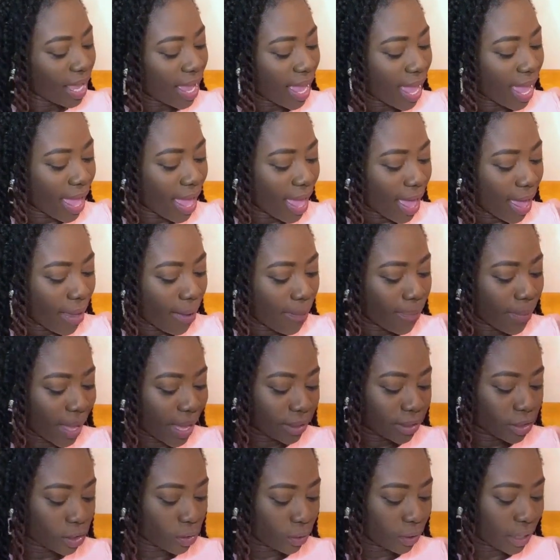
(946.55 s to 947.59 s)
And
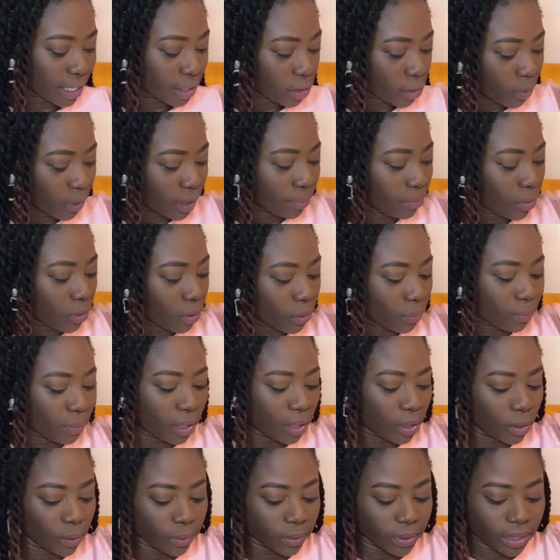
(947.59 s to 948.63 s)
so that's what I'm going to
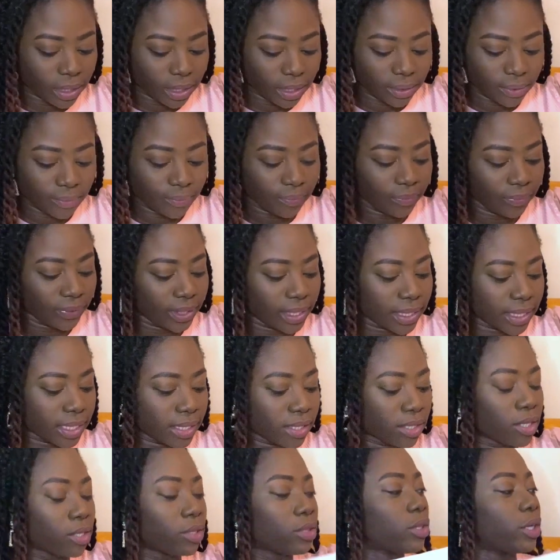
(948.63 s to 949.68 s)
be using. This
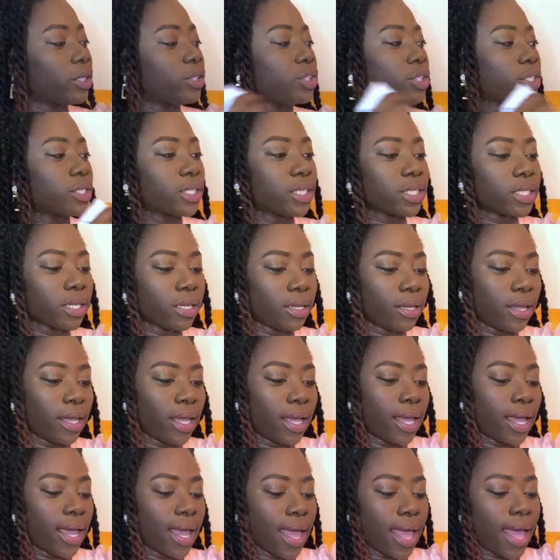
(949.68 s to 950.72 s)
is the Duchess
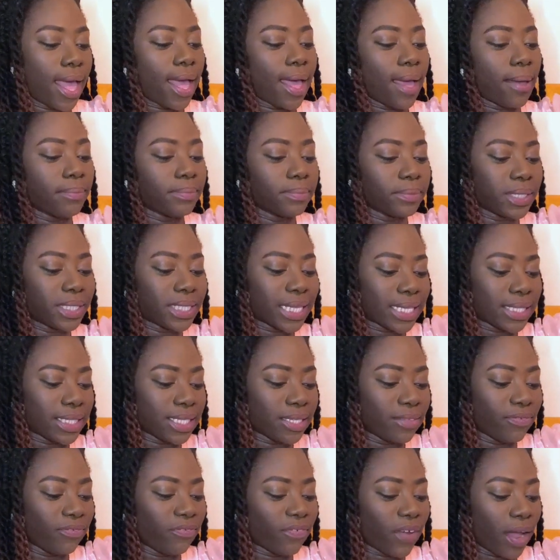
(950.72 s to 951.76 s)

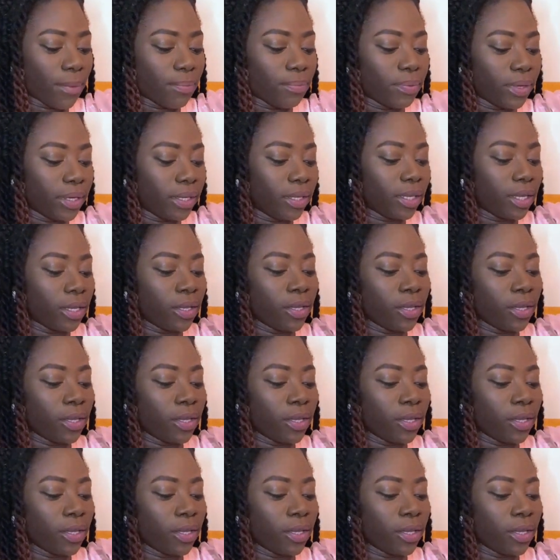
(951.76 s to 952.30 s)
satin fabric.